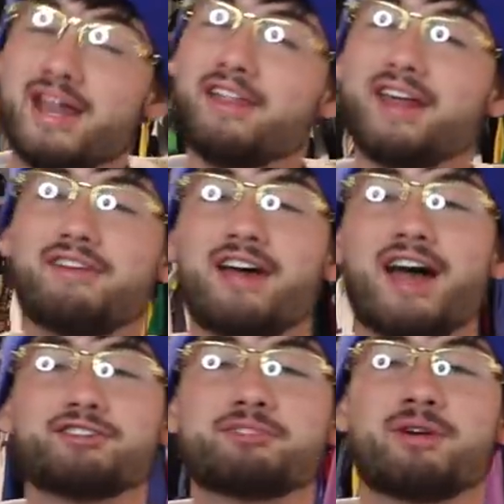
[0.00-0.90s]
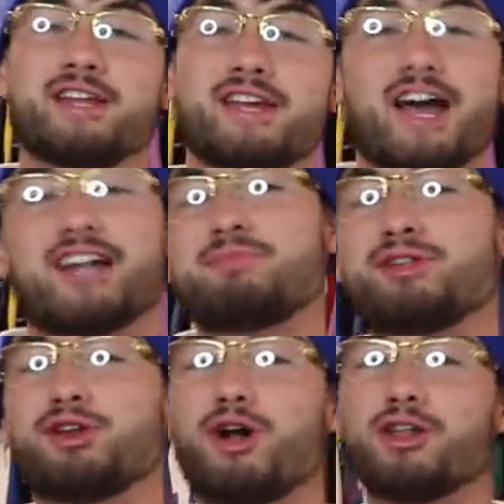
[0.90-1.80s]
now that I have an ounce of money, I
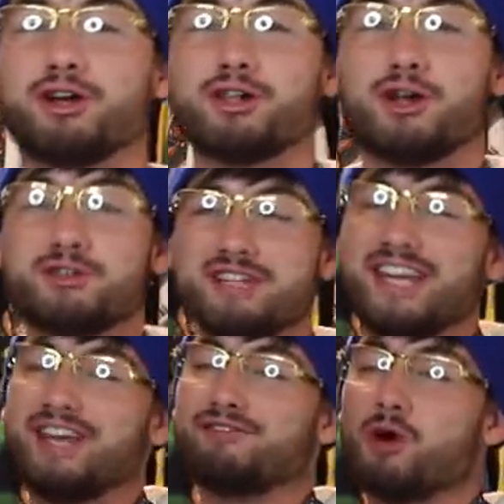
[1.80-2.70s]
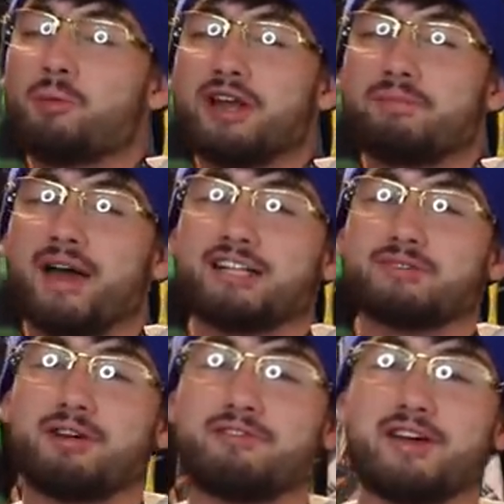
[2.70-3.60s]
spend it all on clothes and give no money back to
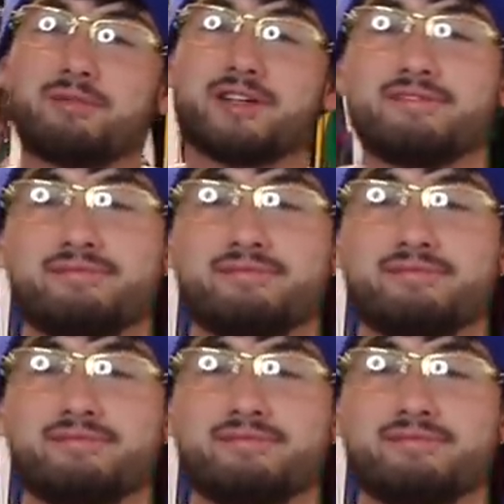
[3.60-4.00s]
my family.